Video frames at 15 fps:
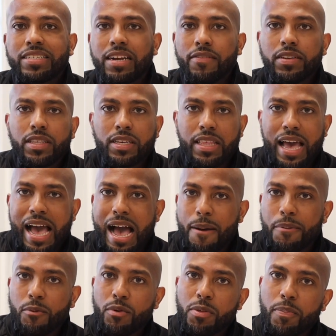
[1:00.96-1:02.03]
everything that
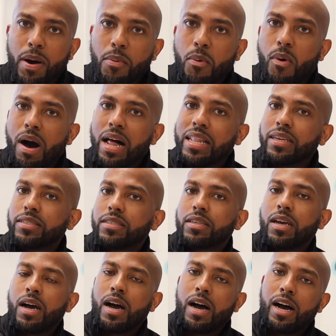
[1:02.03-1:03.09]
happened with Bubba Wallace
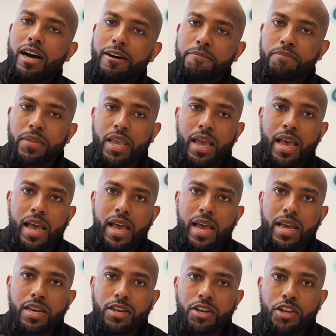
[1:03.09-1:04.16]

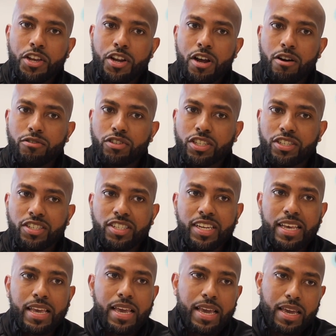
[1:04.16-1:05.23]
and, you know, just
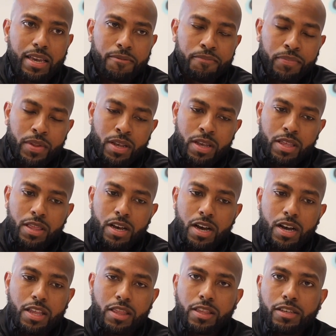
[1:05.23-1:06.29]
seeing
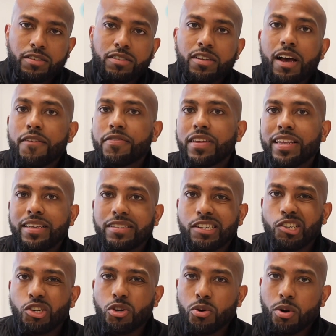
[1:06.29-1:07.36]
the stuff that he's
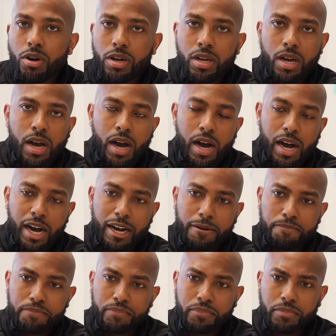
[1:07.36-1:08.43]
endured
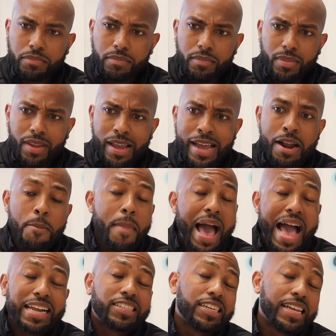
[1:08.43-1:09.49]
and
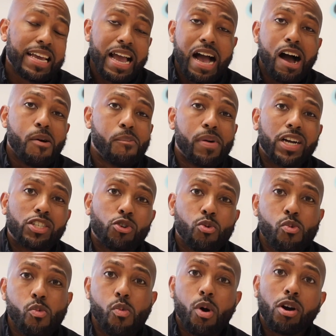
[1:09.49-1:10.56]
imagining how much
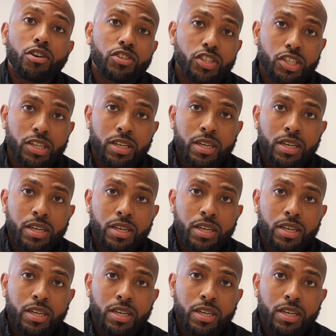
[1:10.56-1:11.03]
worse